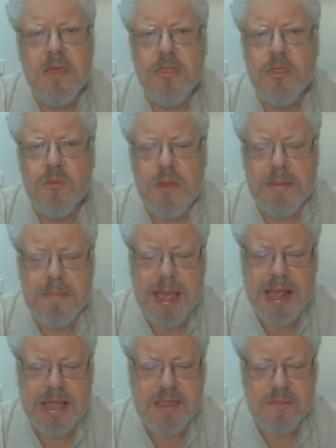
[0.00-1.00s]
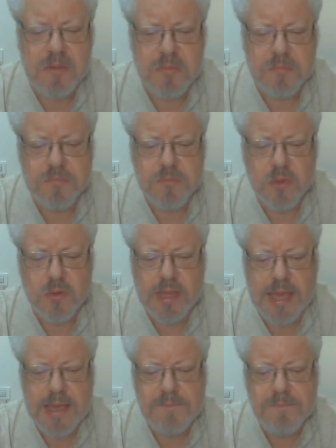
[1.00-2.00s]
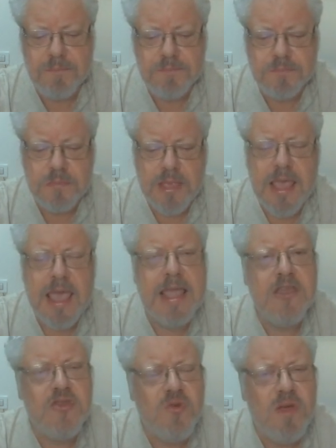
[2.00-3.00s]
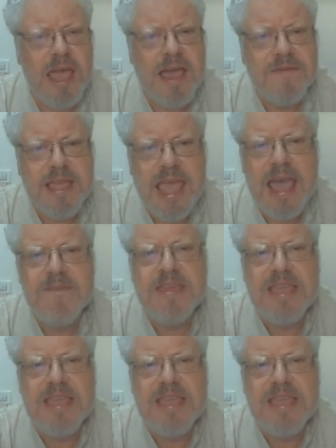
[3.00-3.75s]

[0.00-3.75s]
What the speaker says: 3 maximum, okay? And you don't have to have